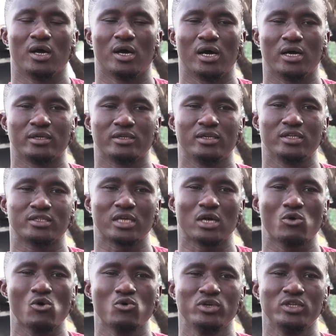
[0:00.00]
And later
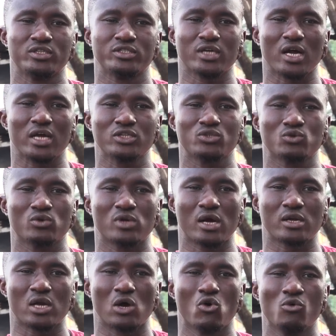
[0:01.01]
we will discharge, we
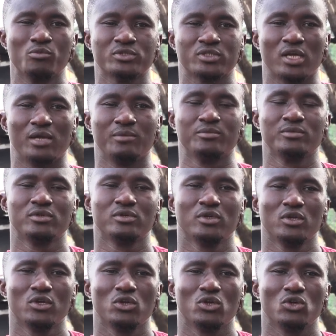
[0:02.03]
kind of homes them.
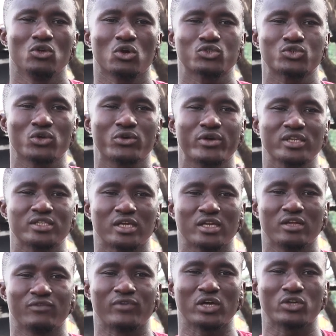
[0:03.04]
He also creates
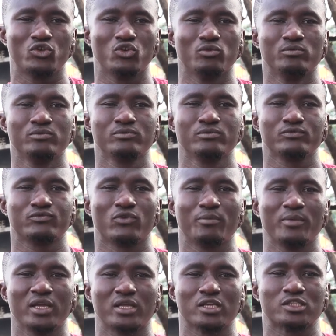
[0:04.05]
a vacuum for
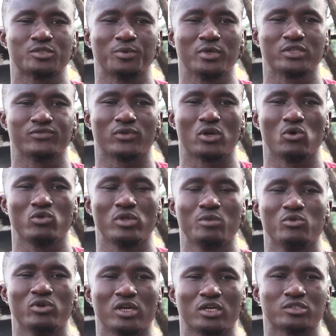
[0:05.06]
make a space for we
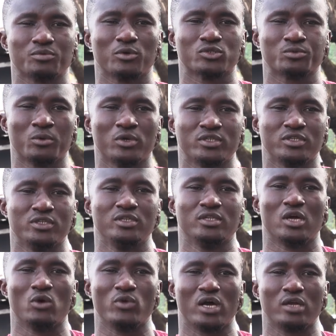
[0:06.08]
able to get small thing
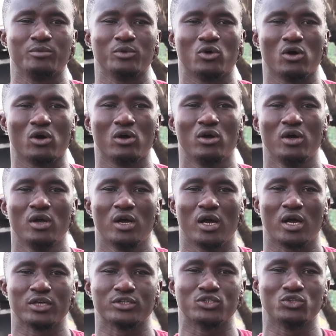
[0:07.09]
now we are because
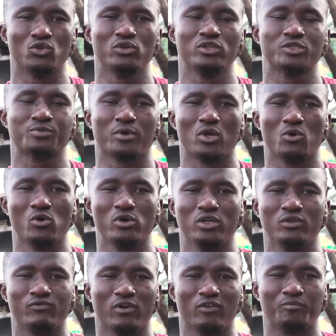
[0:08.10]
as you know this problem will
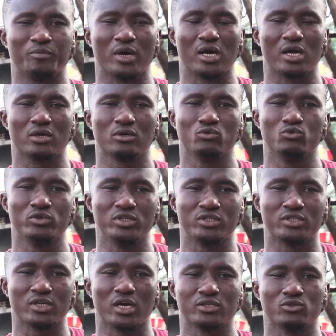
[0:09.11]
involve part with
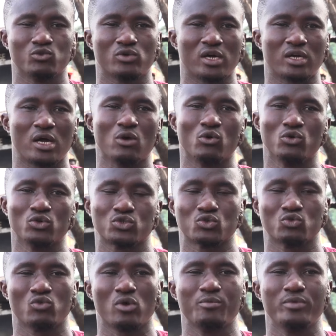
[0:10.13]
discharge, we kind of host,
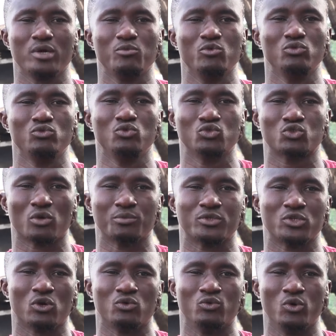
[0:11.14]
we'll not be able to do
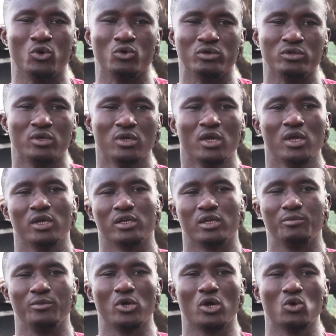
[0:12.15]
something on your own.
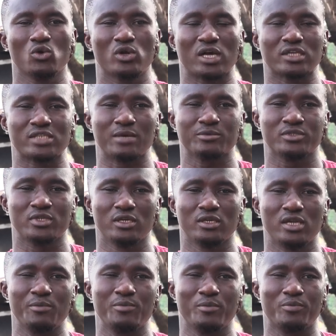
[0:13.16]
The mayor look at them say,
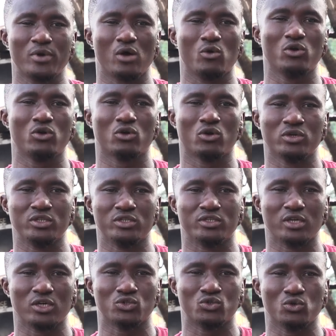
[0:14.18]
then people are already run this
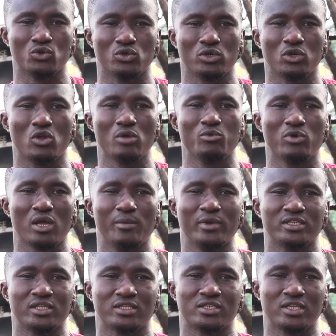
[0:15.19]
charge, so they're not able to get
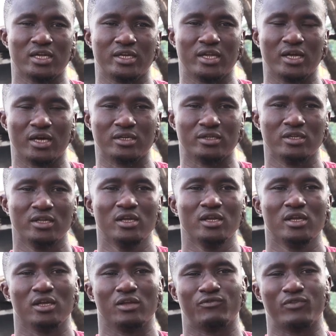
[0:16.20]
better thing at the end.
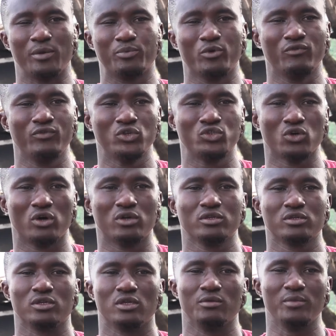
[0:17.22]
If any
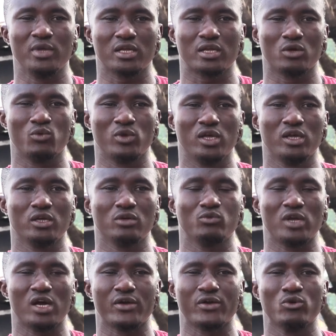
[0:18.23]
provision, you make a way,
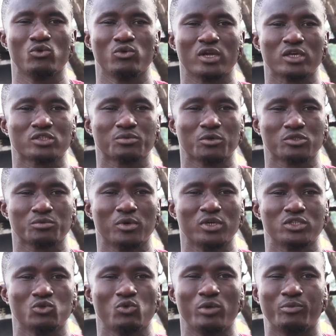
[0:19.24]
we are in, we get small
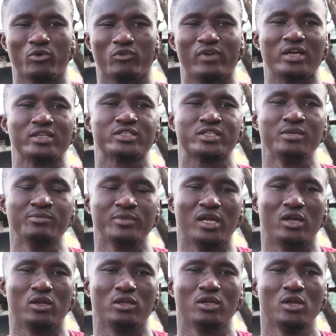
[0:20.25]
thing, we provide sim
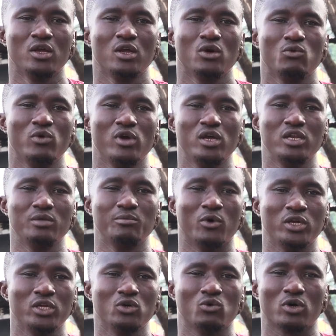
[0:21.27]
then, where the
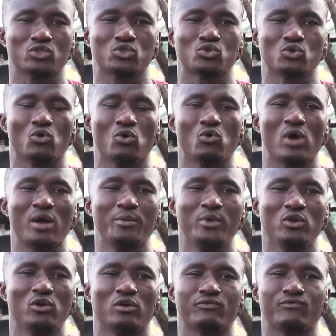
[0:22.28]
money worth to
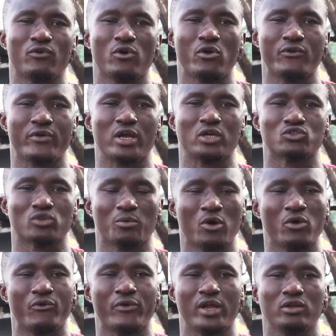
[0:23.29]
1,400,000 and some
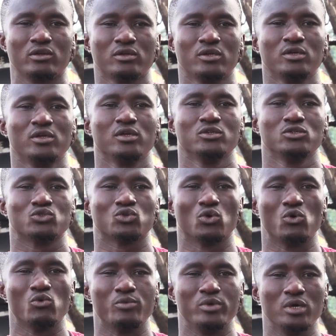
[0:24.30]
hundred.
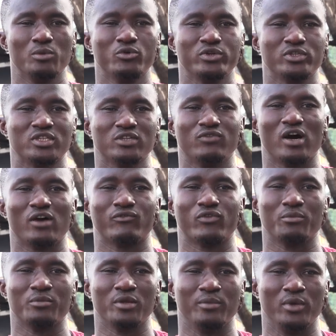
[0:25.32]
So we're able to receive them
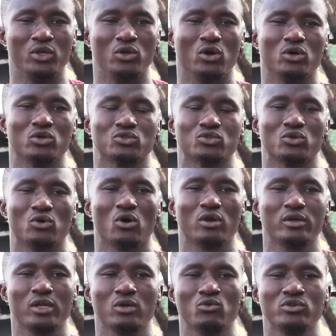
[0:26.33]
from the mayor. So all
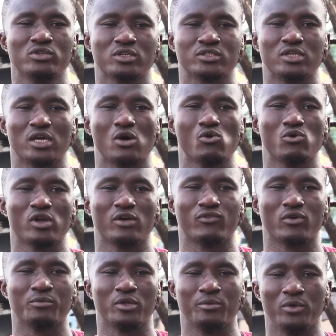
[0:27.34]
the goodness that we'll get
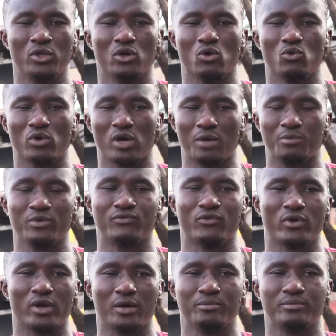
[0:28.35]
from the mayor, we're happy
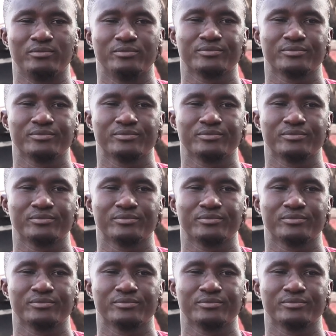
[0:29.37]
for them.